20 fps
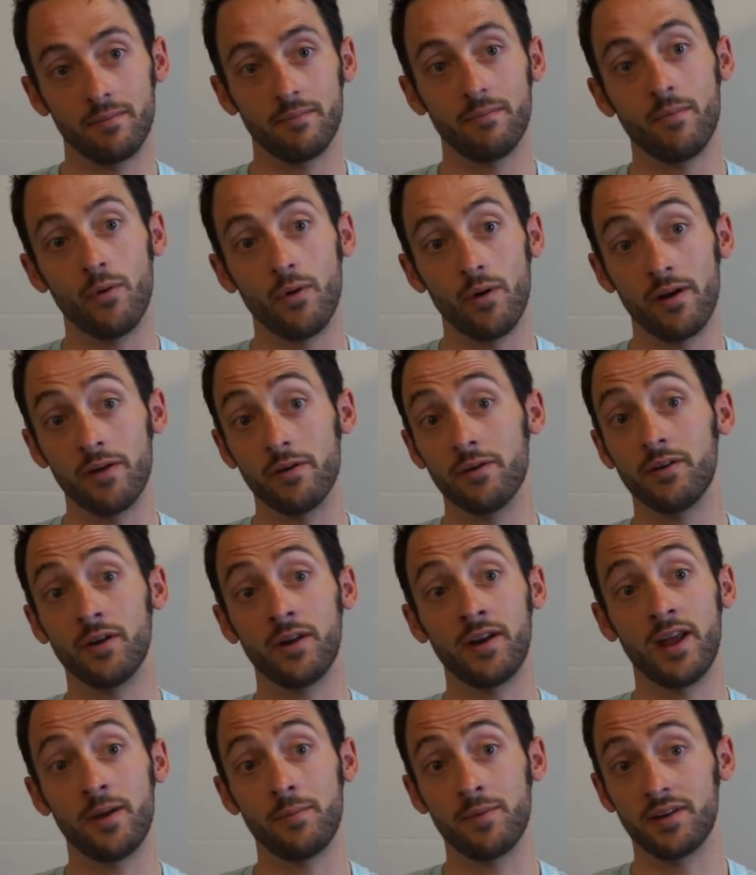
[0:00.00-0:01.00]
more
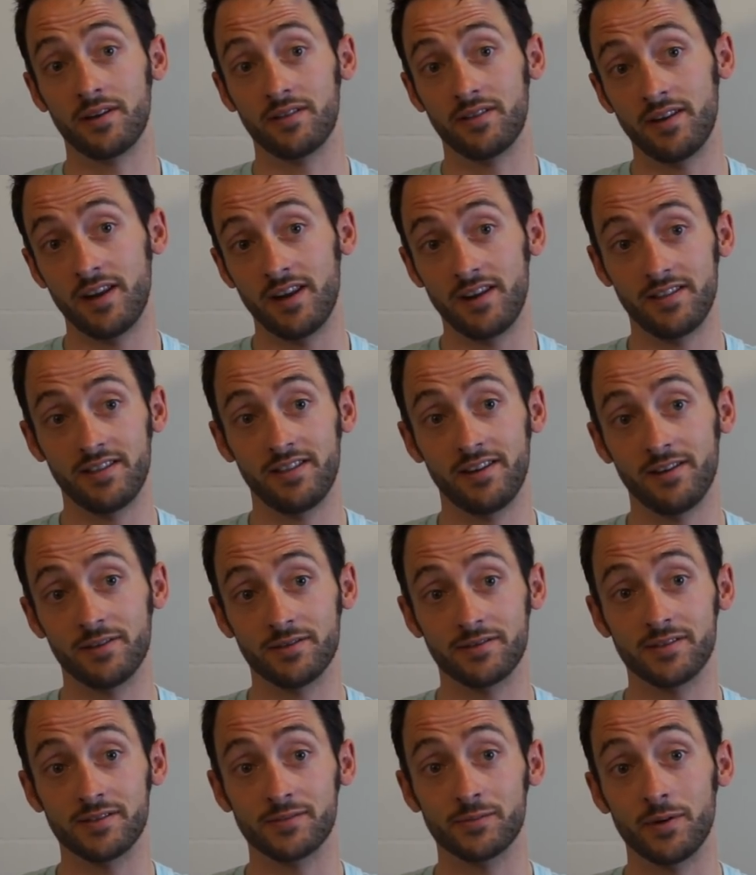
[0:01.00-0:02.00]
aerodynamic than anything
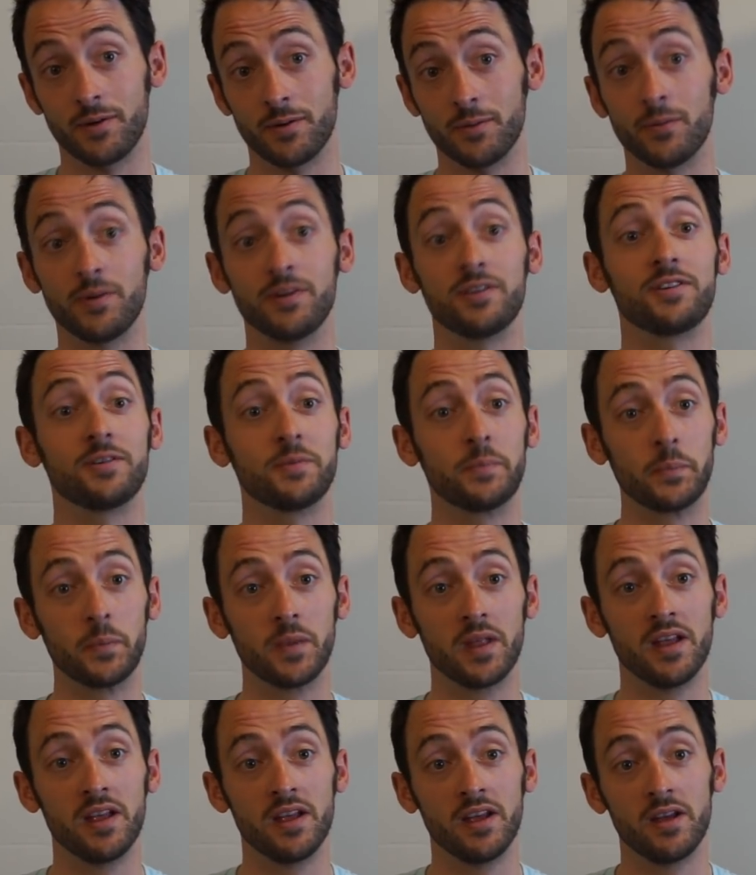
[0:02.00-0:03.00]
else as well, which
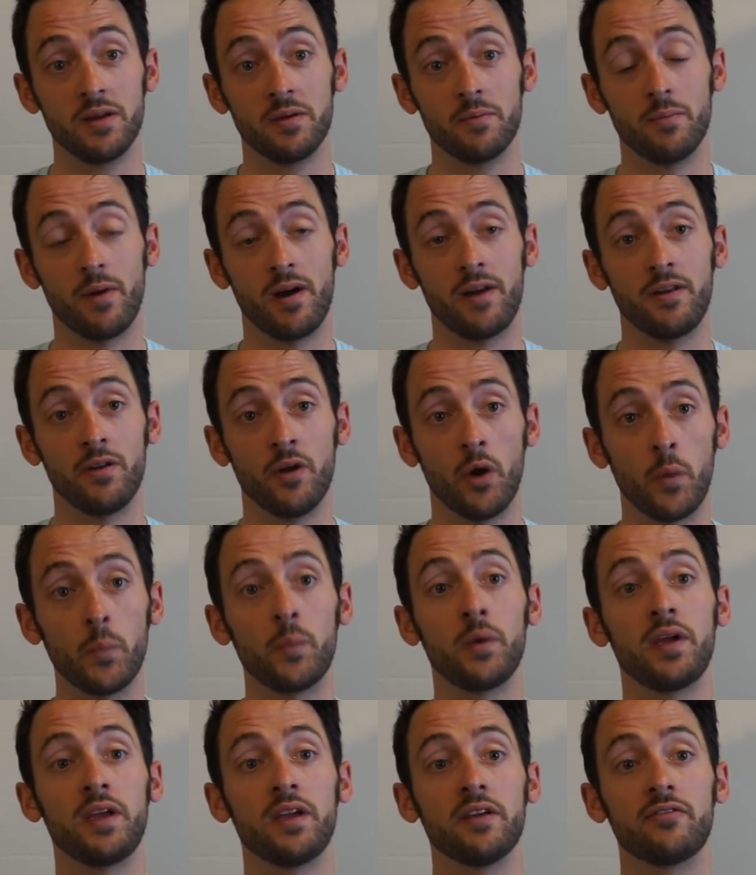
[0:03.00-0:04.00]
might not
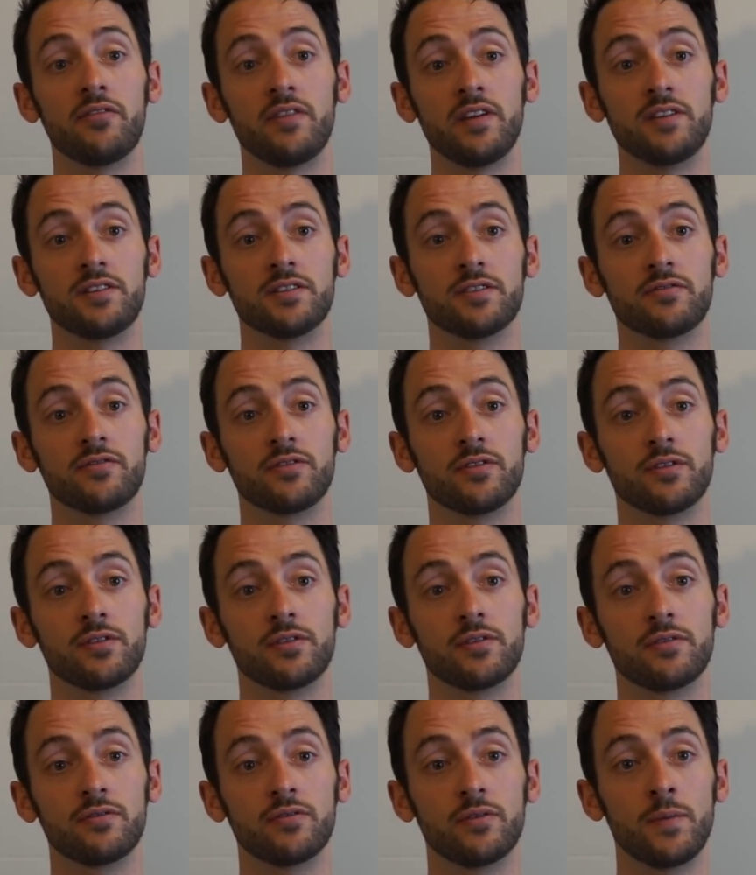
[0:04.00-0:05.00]
be a feature
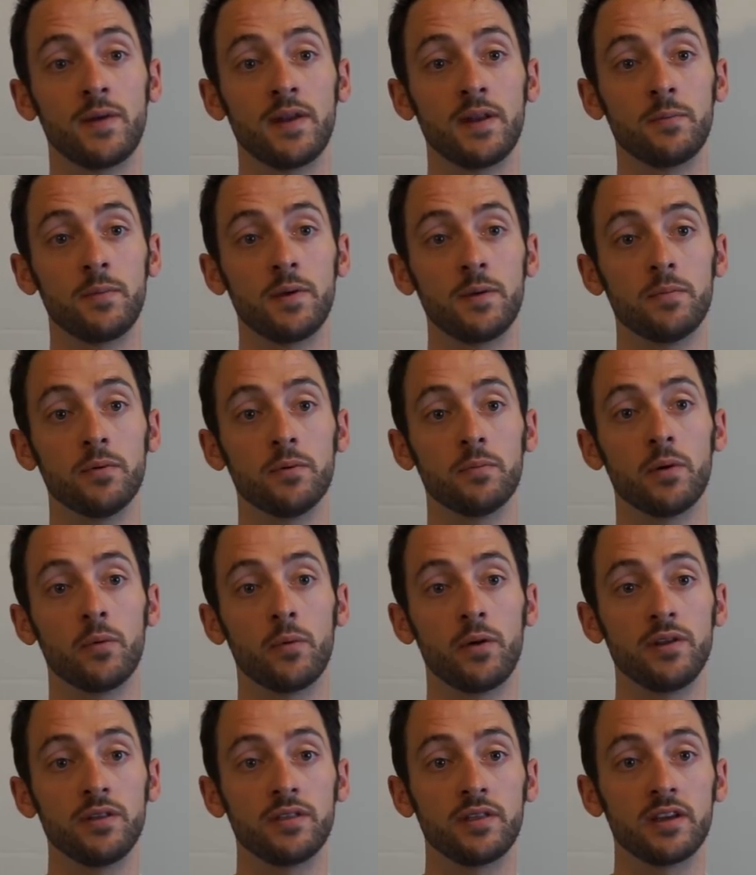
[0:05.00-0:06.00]
for many people, but
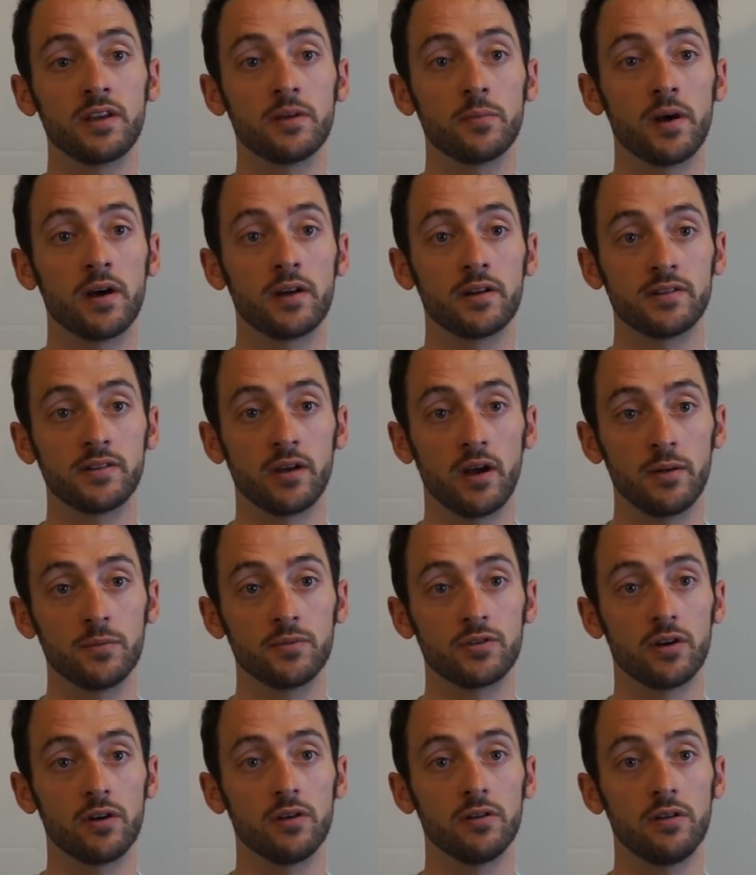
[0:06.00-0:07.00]
when you think about a time
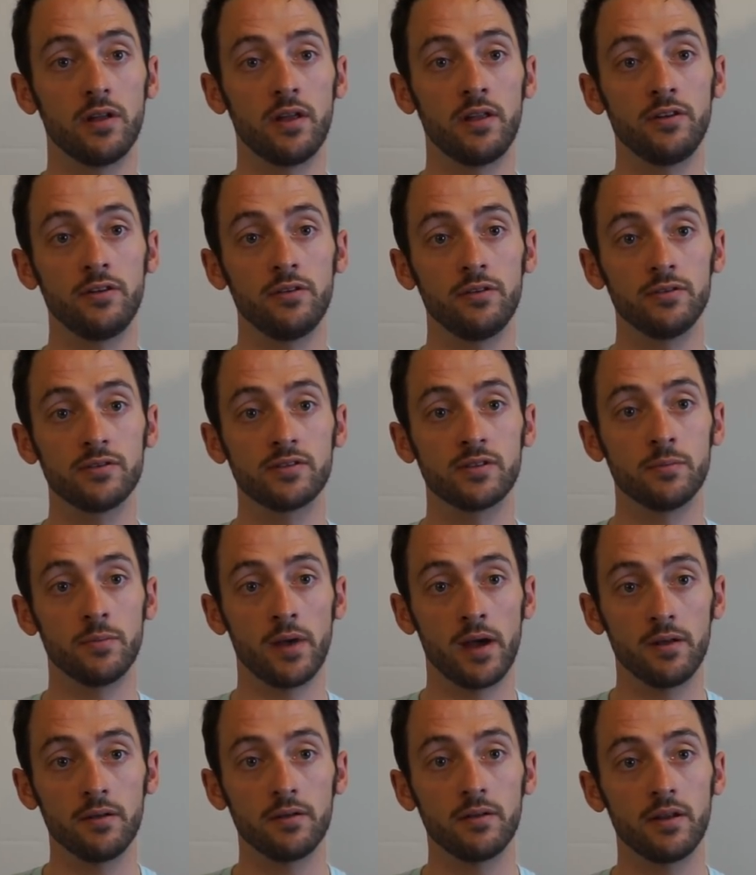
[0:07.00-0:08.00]
trial and you use the
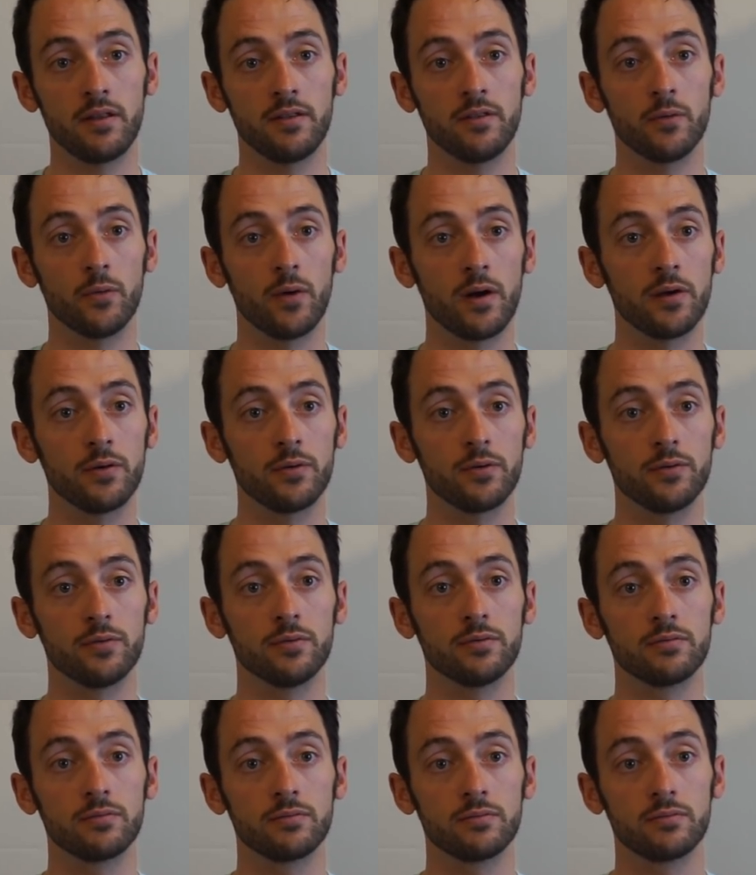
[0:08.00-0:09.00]
mount and the Wahoo
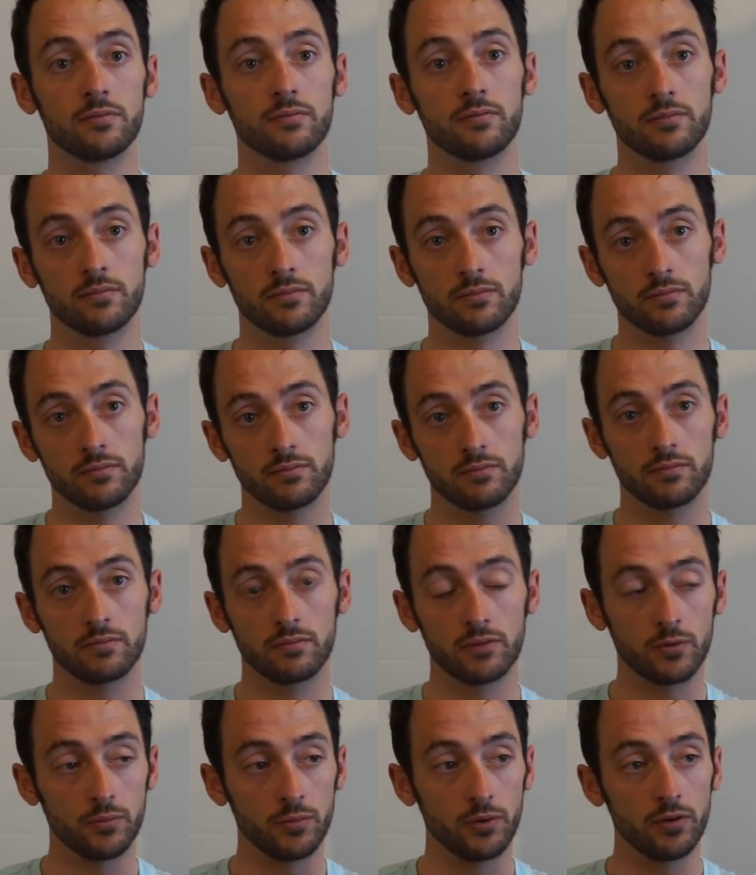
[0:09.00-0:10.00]

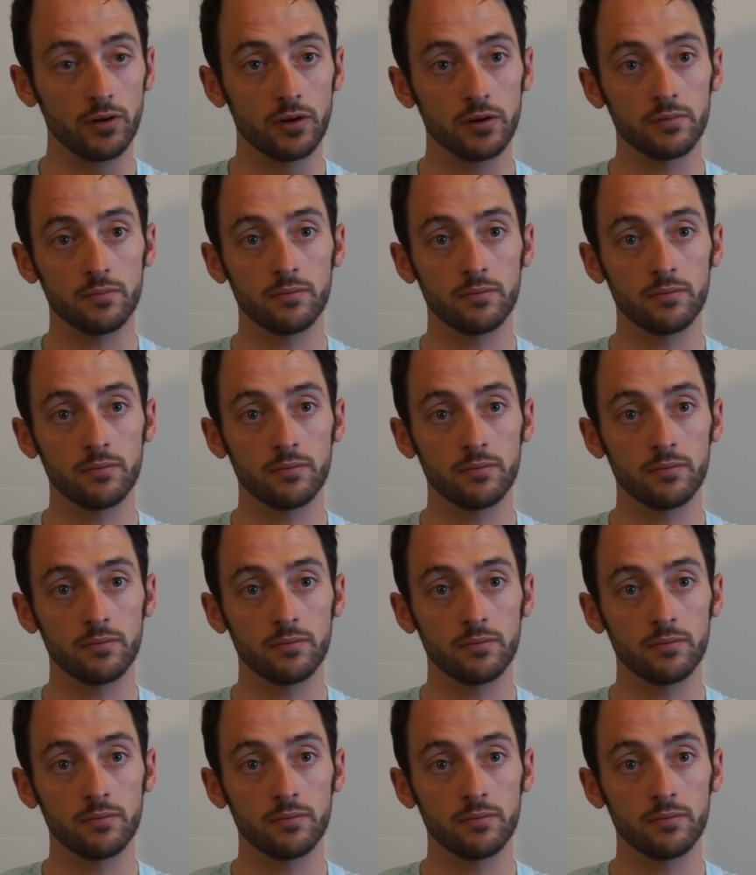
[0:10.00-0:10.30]
computer,